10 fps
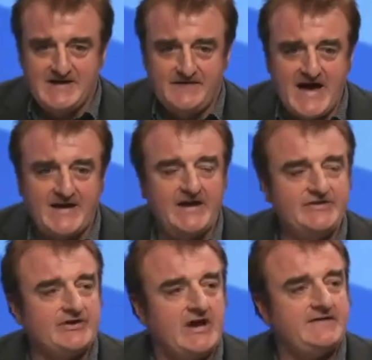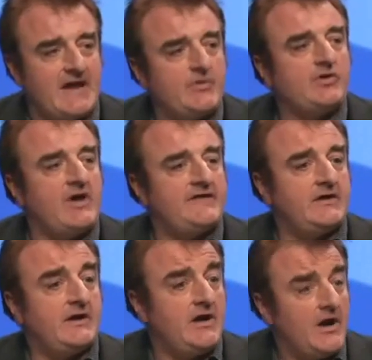That is a
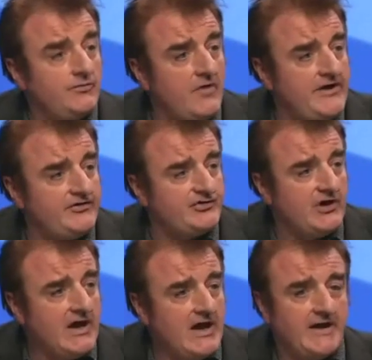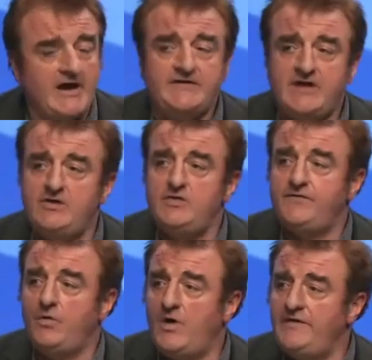democratic outrage, and I tell you,
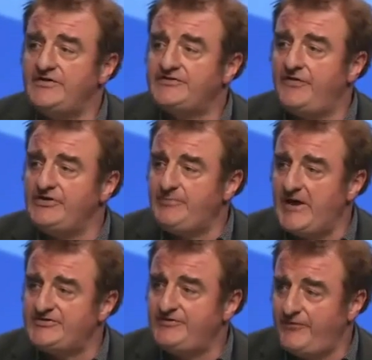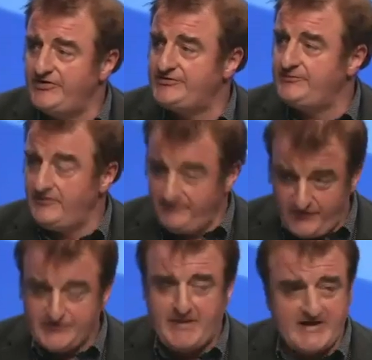for one, this first past the post
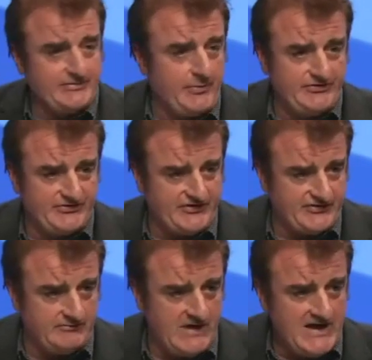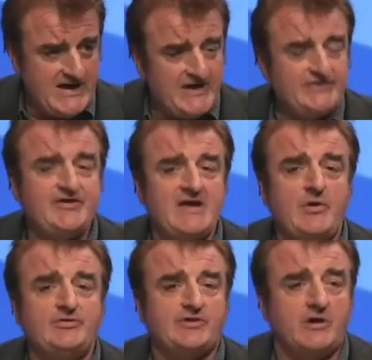system is the
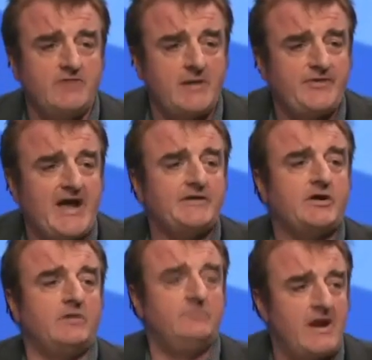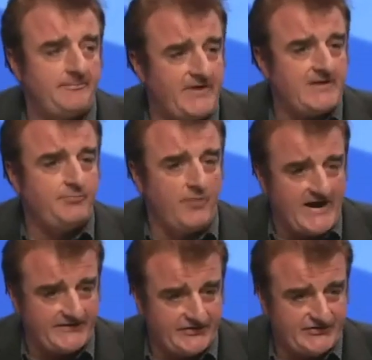most corrupt and corrupting
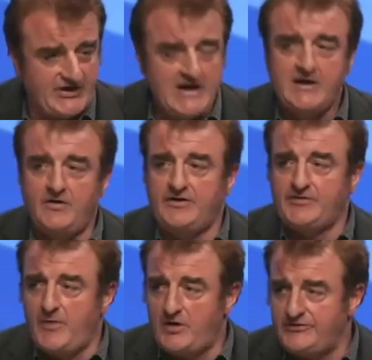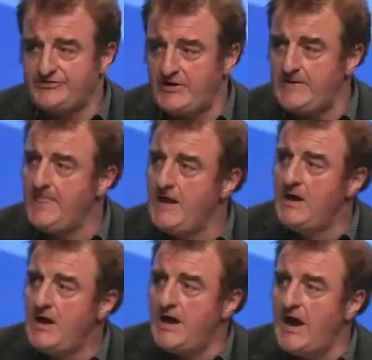practice on a democracy,
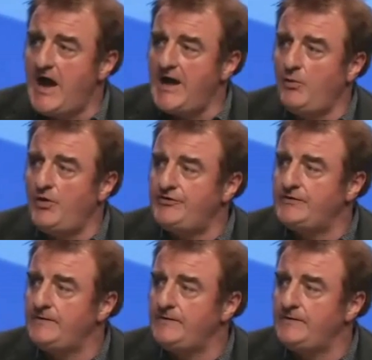and I would